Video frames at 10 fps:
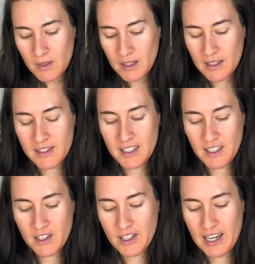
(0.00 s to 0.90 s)
Let's take a
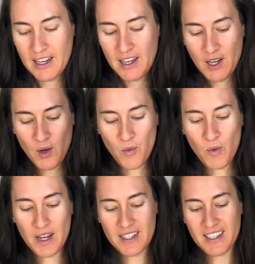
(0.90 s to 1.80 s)
look at
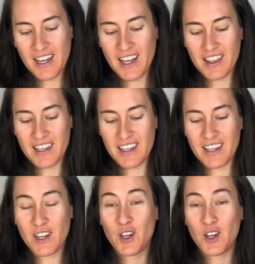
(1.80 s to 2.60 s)
what the